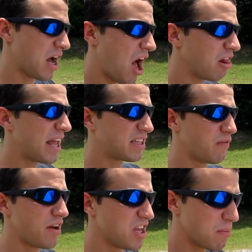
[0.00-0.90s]
I like the
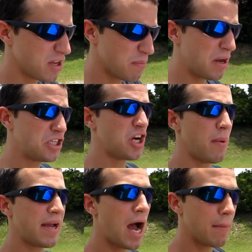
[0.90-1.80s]
video, but you better show
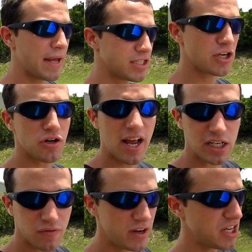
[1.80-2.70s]
my comments on your
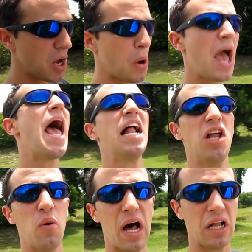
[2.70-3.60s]
next video.
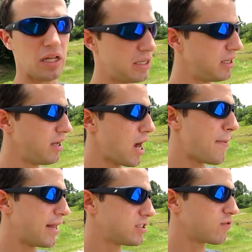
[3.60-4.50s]
LOL.
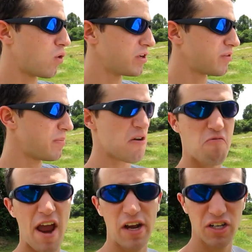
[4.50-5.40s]
And that's, of course, from the
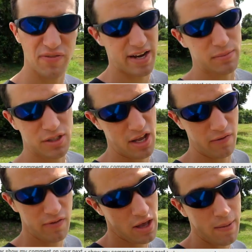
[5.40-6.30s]
Raiders fan
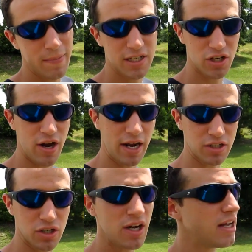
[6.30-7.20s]
himself, Mr.
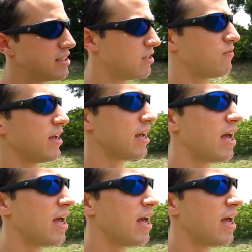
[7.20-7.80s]
Hector TV.